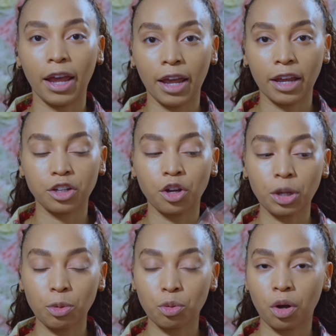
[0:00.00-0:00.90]
And don't
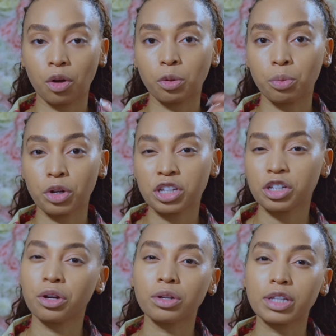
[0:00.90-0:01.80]
get me wrong, the brush
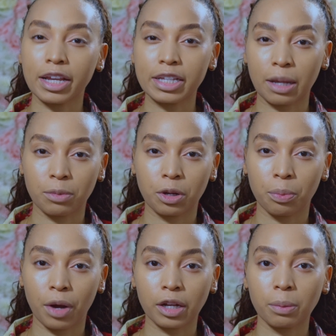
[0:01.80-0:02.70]
still takes some of your
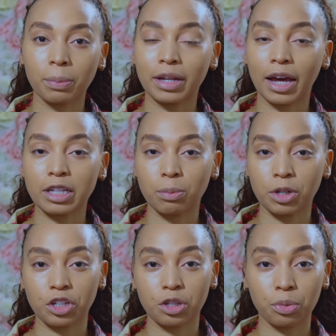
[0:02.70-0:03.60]
product, but not as
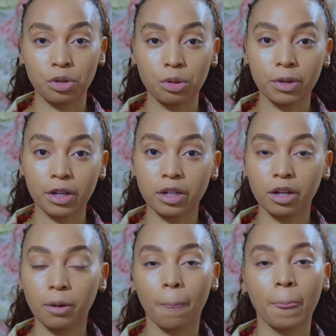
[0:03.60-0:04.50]
much as a Beauty Blender.